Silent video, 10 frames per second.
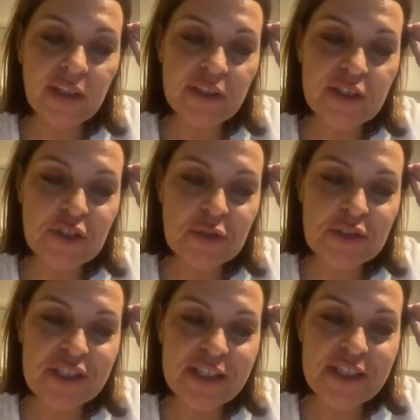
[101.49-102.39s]
by
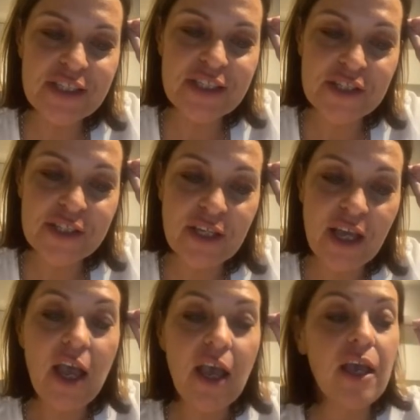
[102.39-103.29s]
Kherson
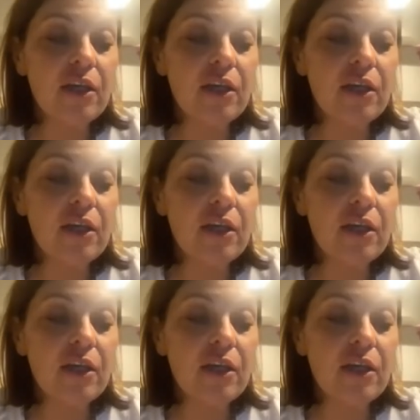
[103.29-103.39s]
sailors.